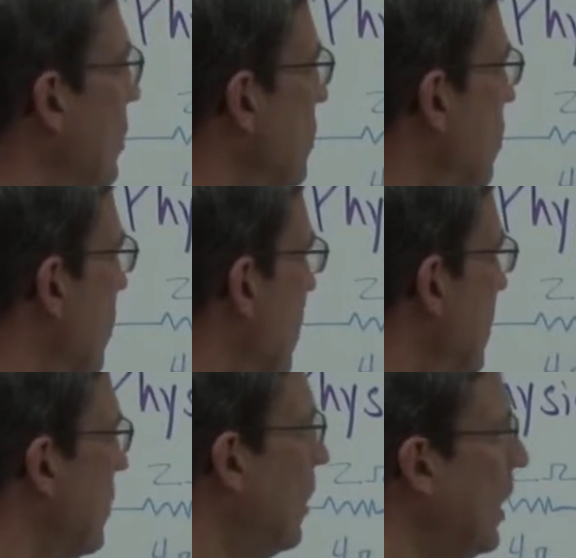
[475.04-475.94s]

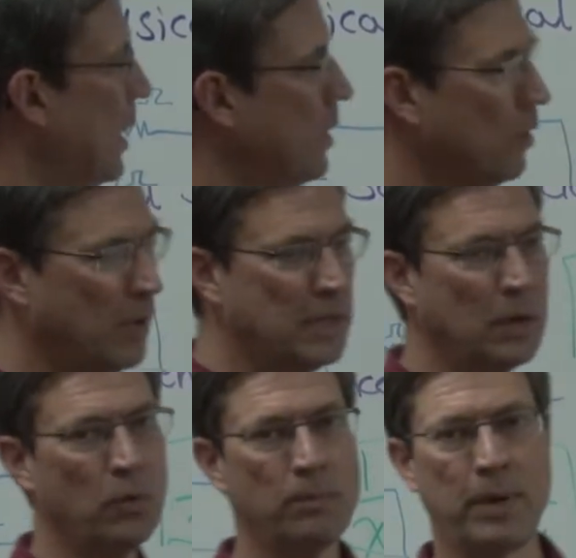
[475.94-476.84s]
circuit, all right, I didn't write
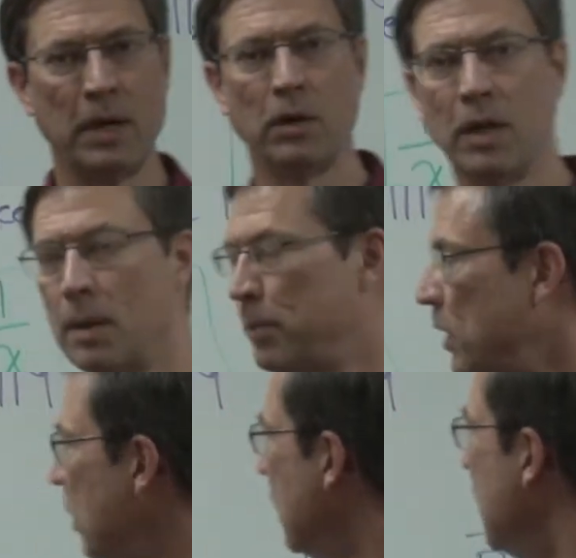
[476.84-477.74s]
that word parallel up
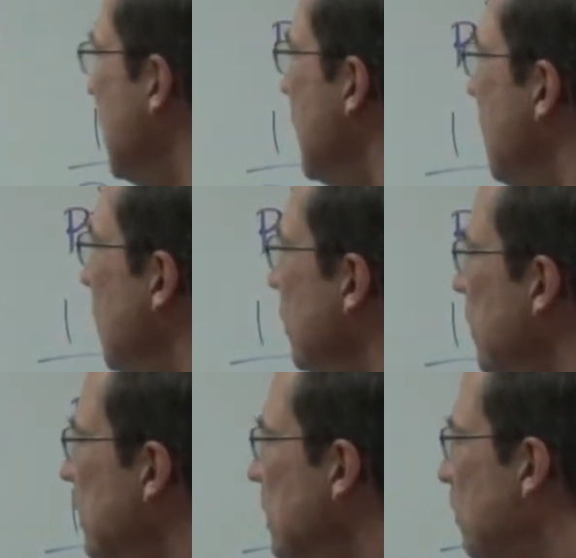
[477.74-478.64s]
here, but
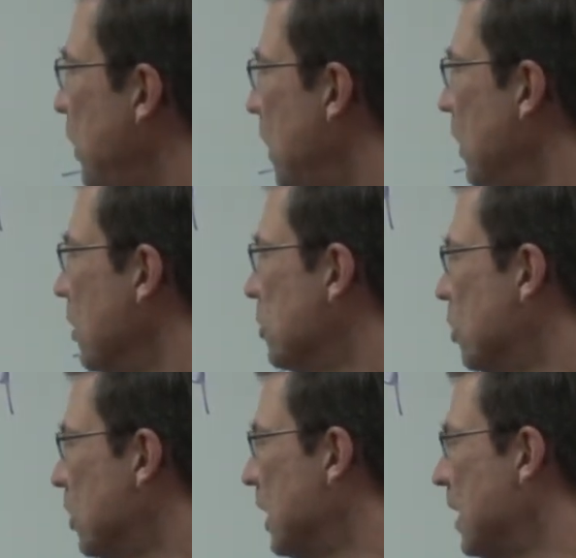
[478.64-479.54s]
this is a parallel
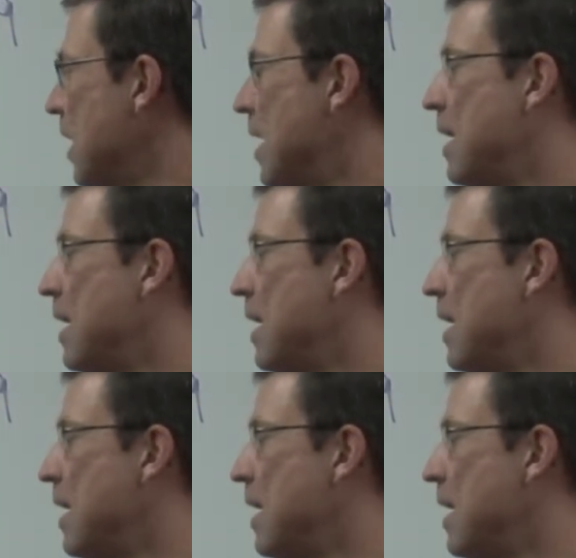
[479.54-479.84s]
circuit.